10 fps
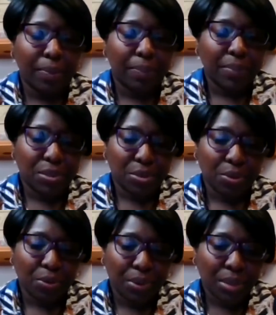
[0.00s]

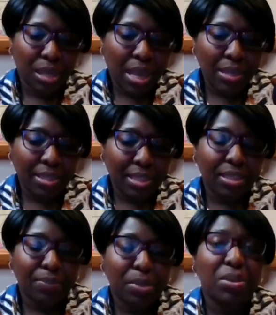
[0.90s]
So I think
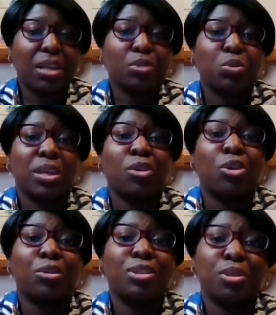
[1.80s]
maybe that would encourage